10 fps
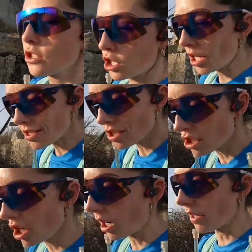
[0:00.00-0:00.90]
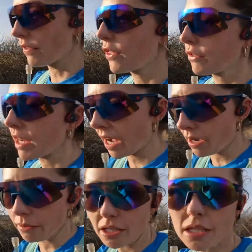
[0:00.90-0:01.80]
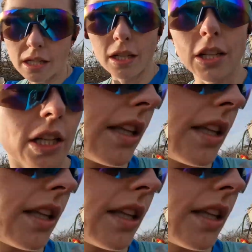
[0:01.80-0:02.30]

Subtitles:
just shy of 3 hours. Look